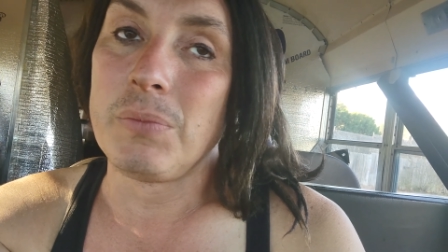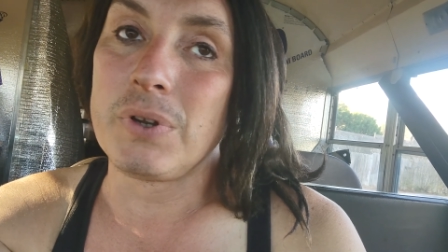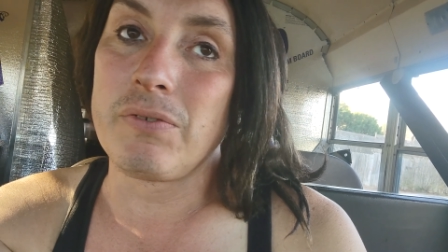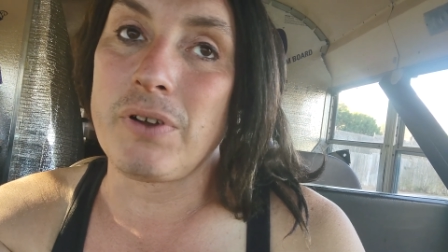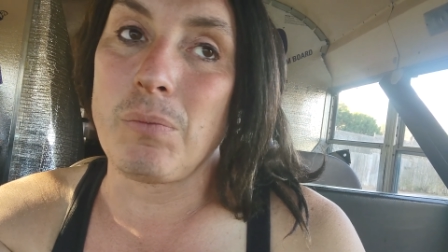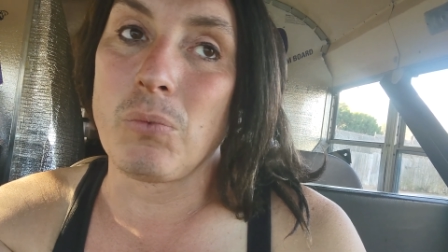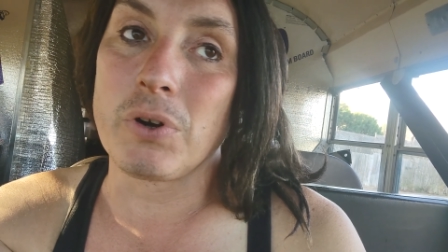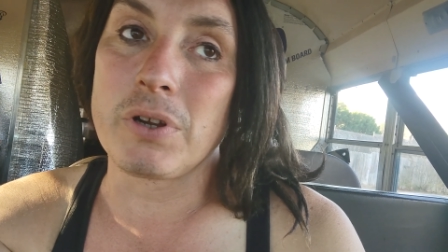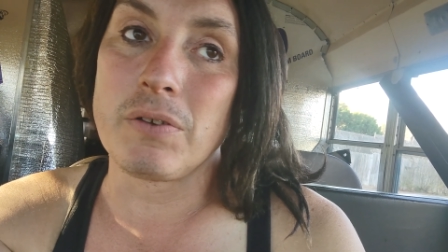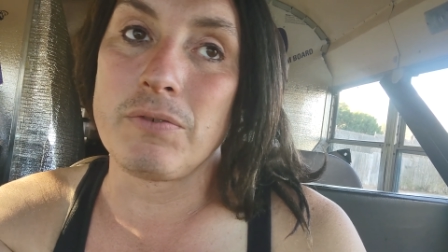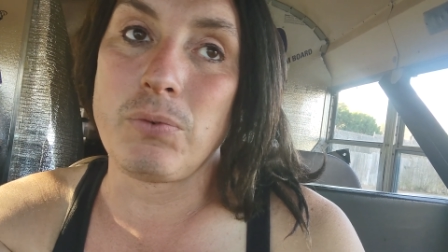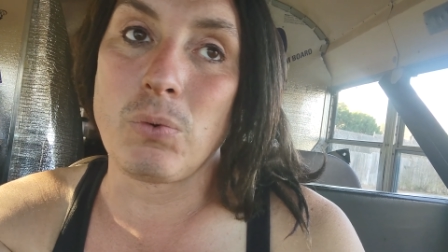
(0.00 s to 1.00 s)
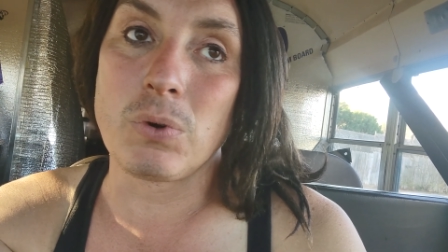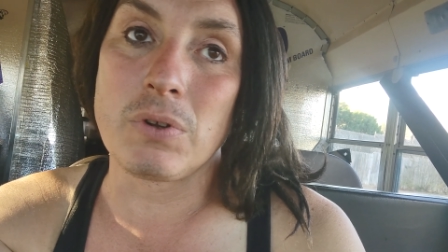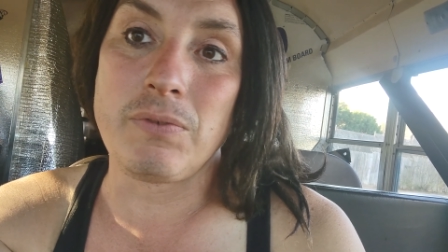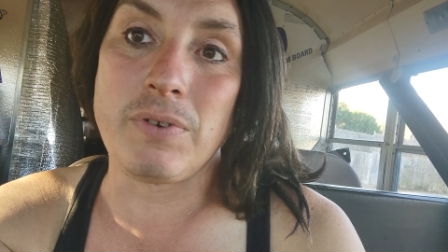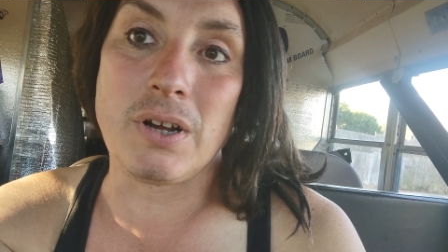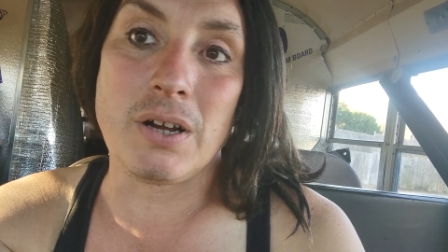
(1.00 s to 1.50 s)
but if I'm working four
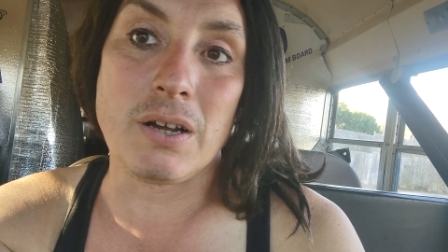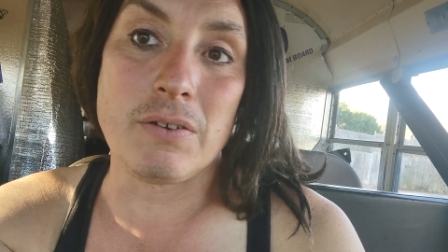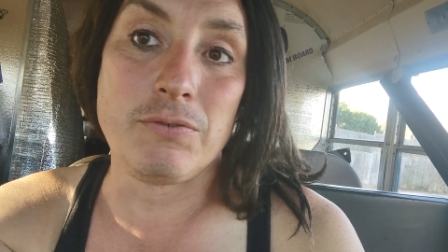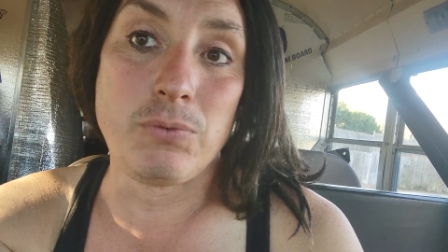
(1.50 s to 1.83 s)
to five,